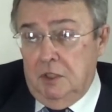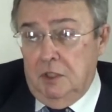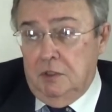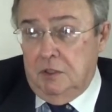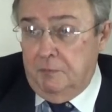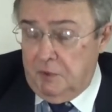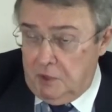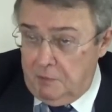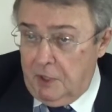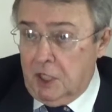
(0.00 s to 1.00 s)

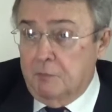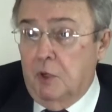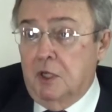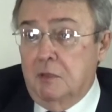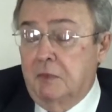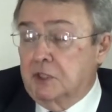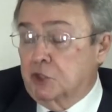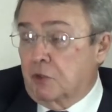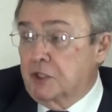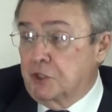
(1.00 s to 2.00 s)
depending upon the
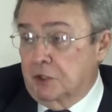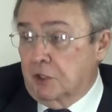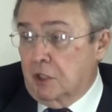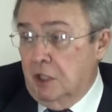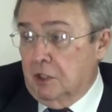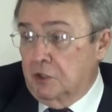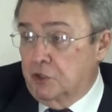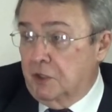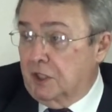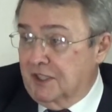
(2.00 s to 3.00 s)
administration at the
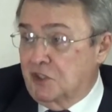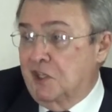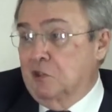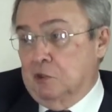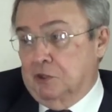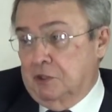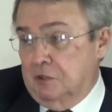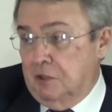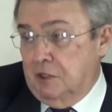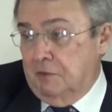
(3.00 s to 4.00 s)
college, you could get deals.
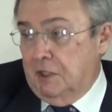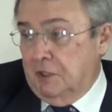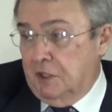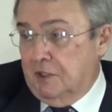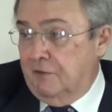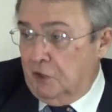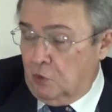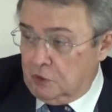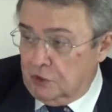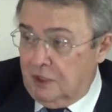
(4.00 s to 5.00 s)
You know, I mean, they, give you
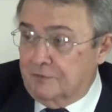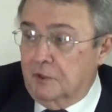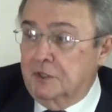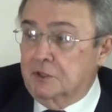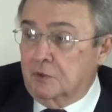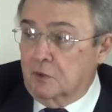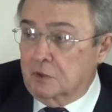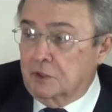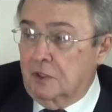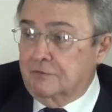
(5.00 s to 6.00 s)
a course offer this or a
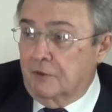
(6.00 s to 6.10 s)
course